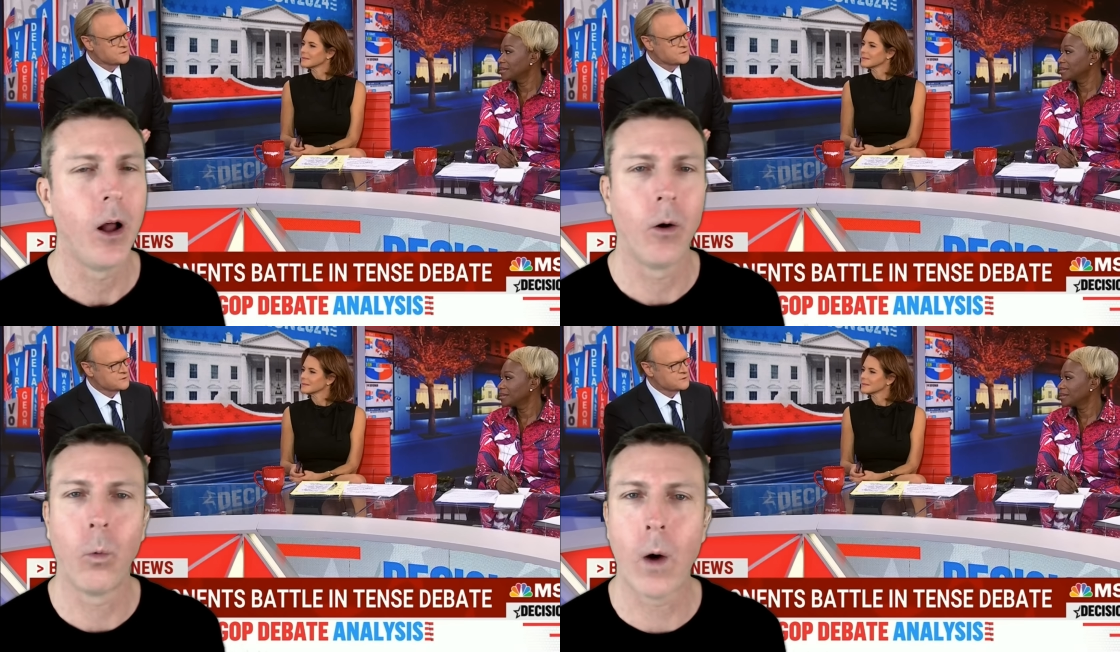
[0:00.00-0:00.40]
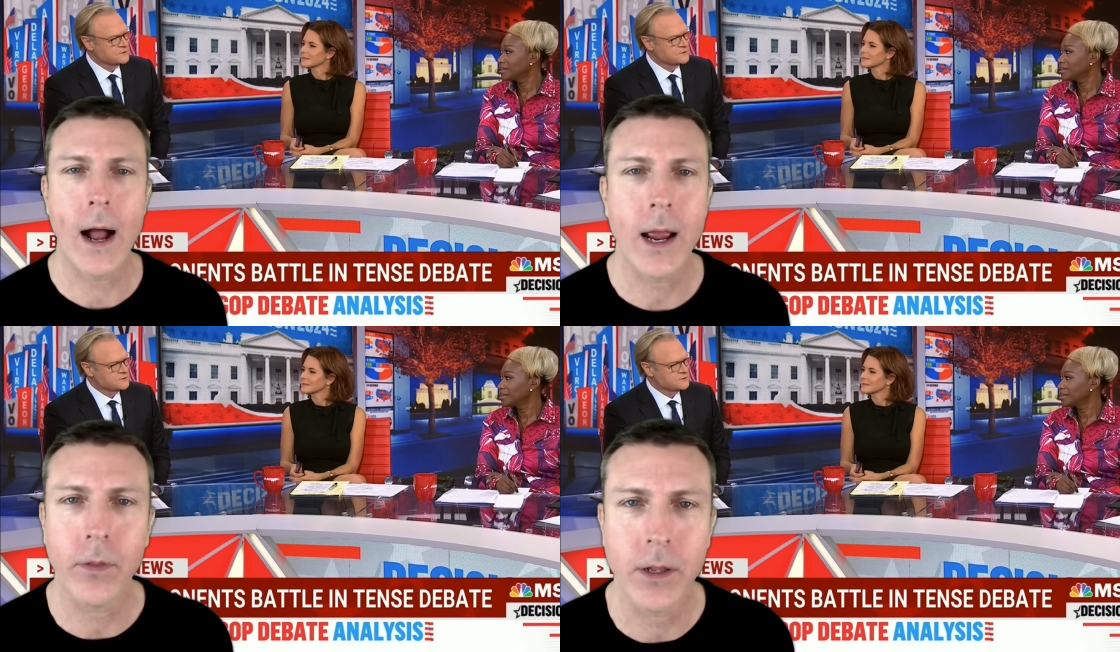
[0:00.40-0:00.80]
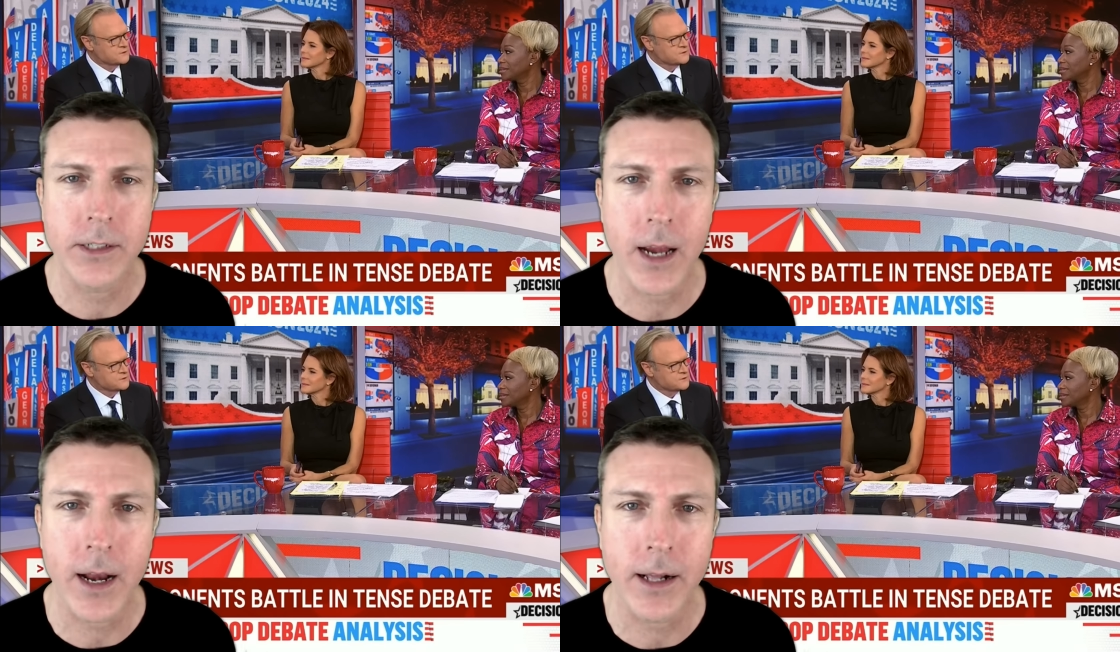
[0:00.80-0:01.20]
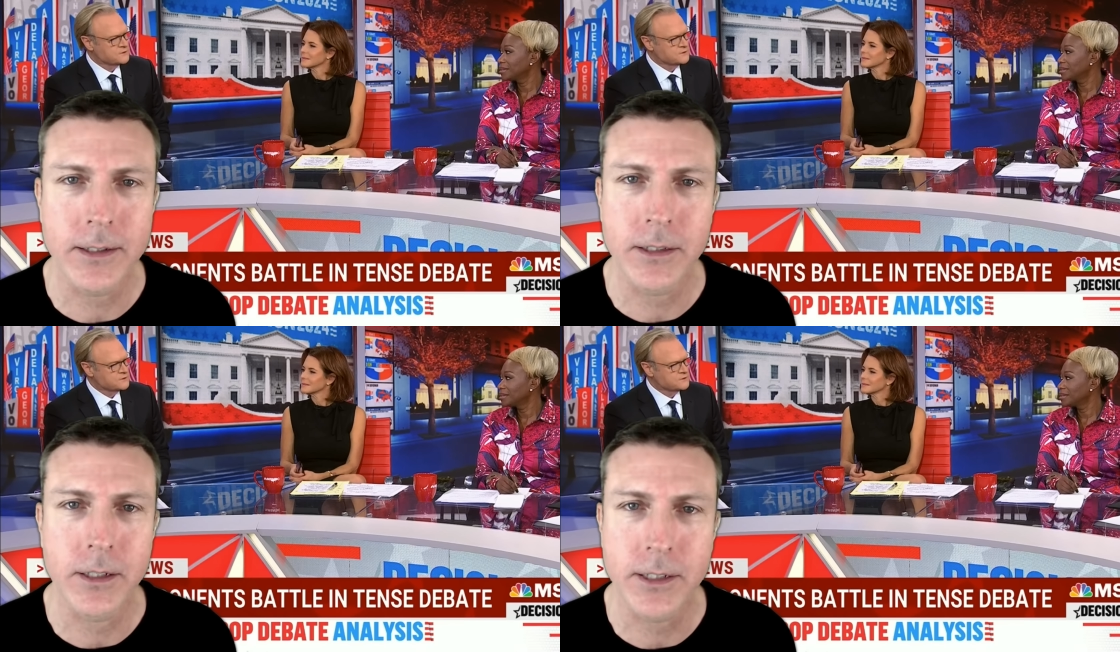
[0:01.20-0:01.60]
Speaker 1: why these
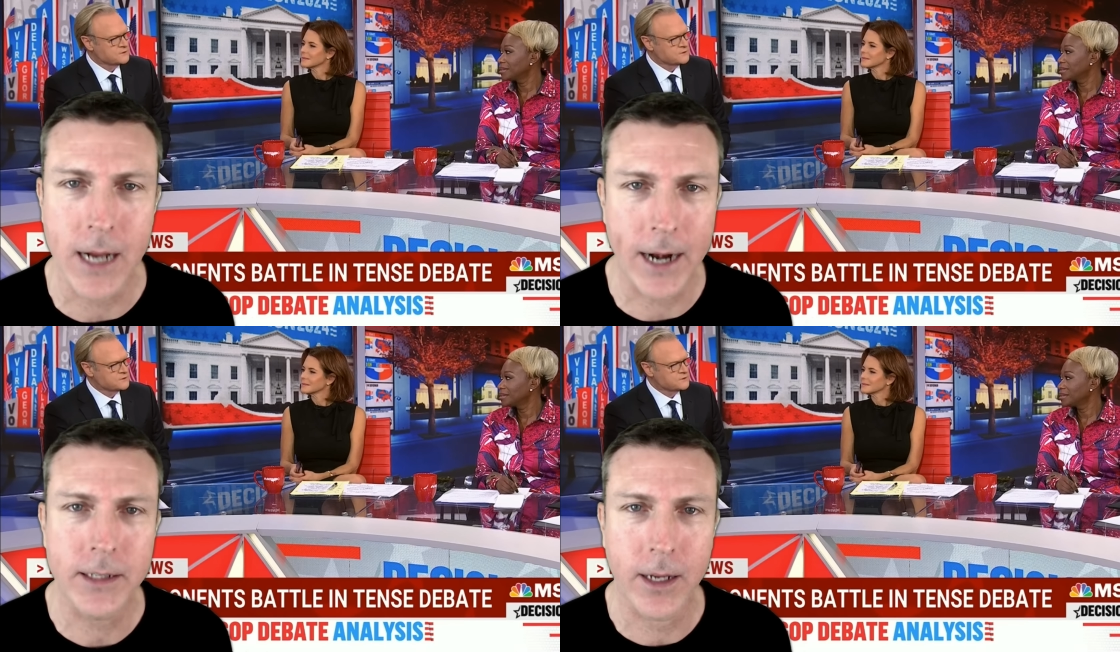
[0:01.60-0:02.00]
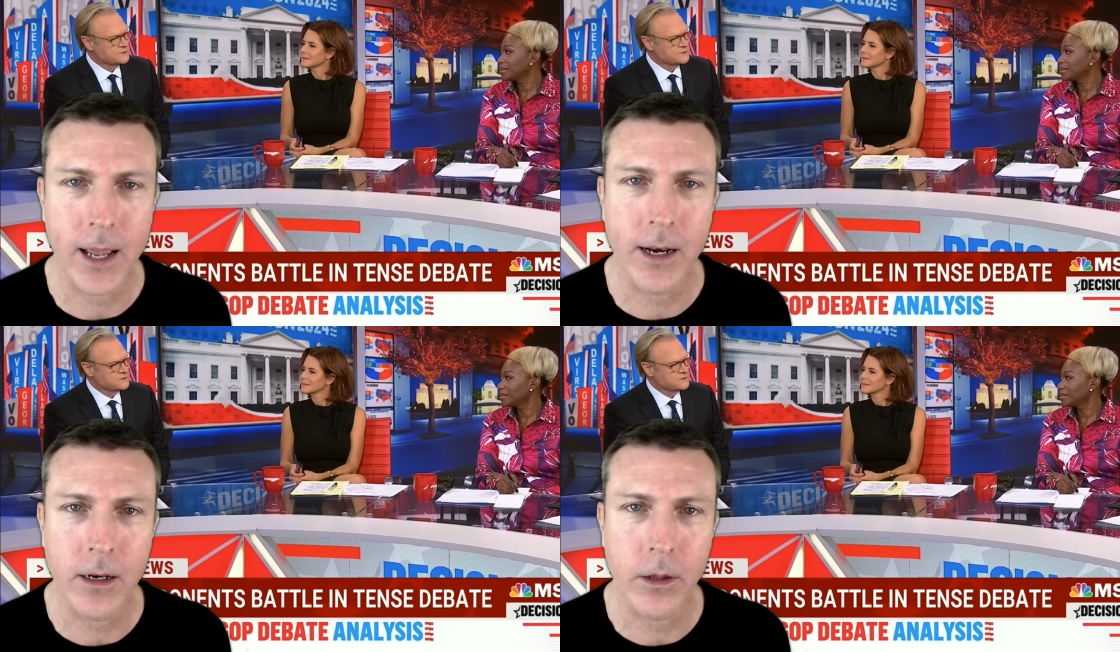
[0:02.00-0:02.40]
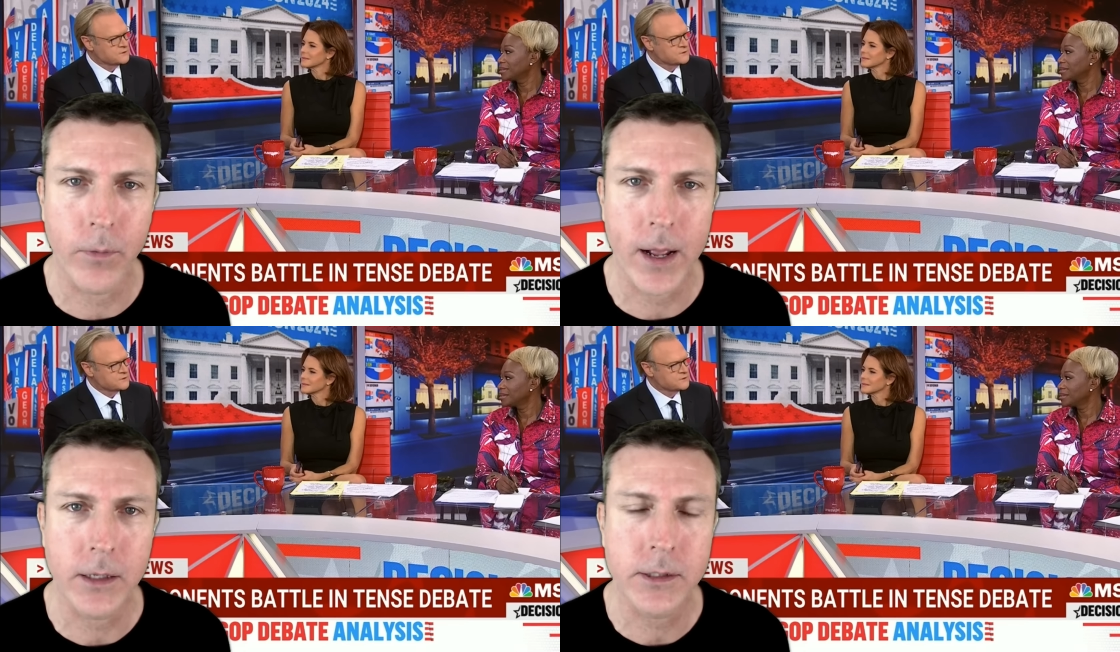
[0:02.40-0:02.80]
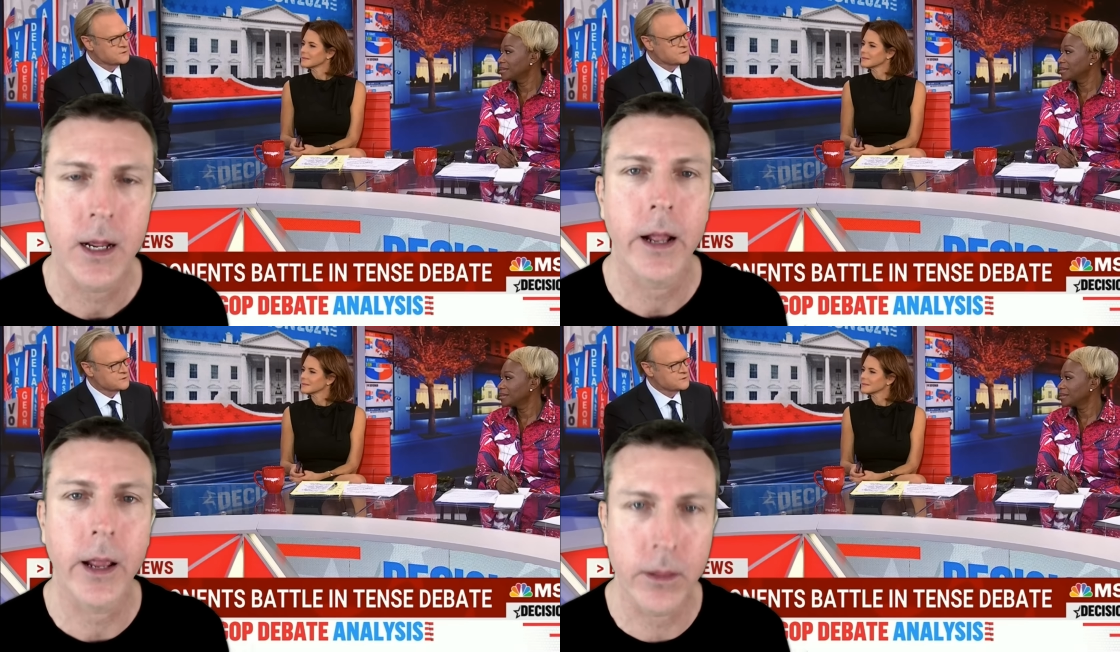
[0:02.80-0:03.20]
idiots decided to get into the race
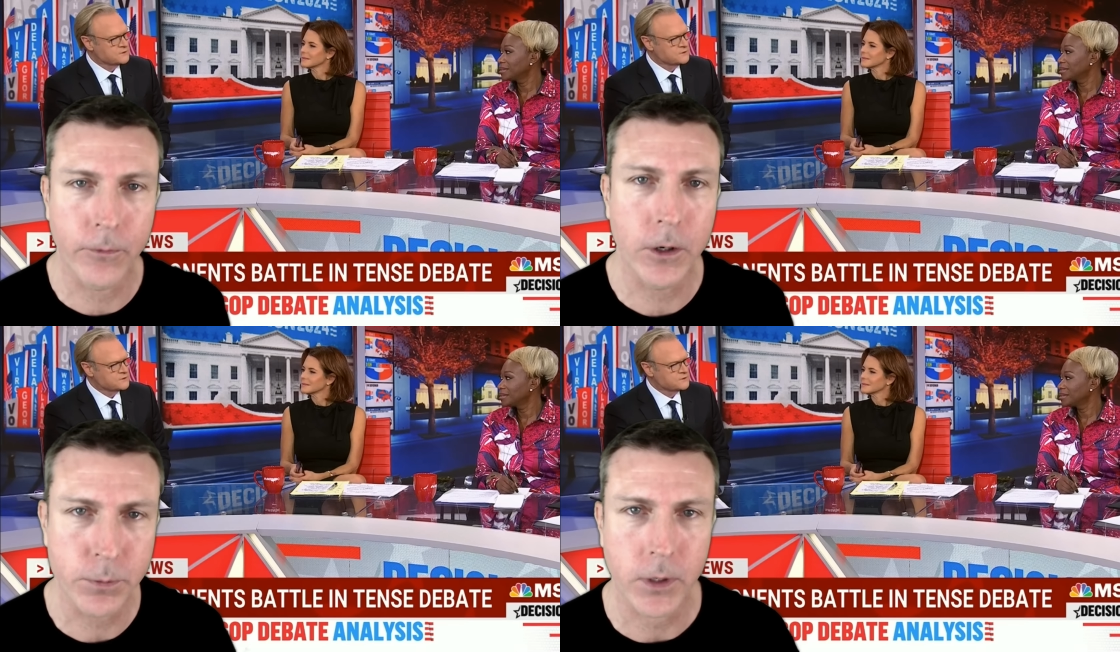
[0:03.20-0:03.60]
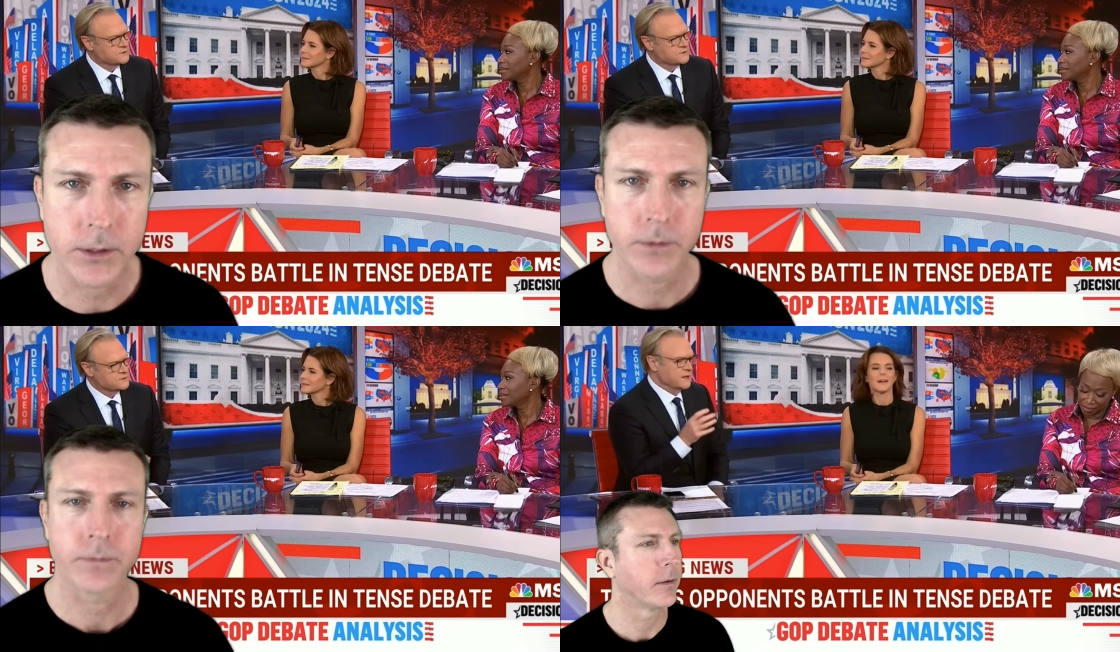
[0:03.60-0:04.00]
in the first place.